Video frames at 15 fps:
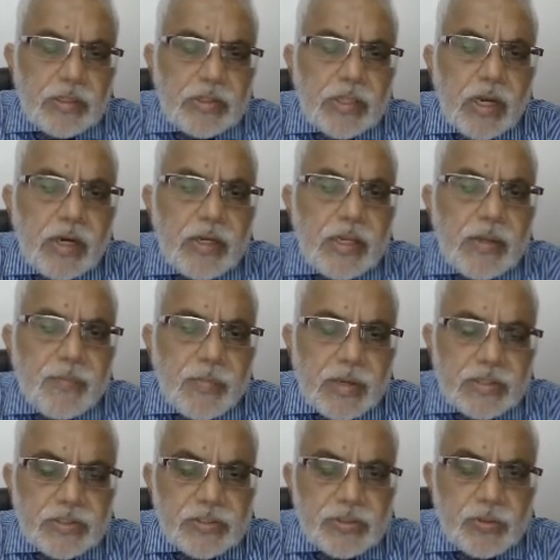30
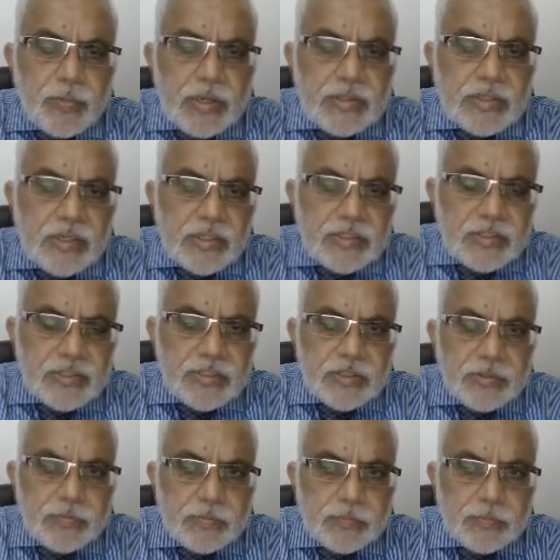months to make the decision.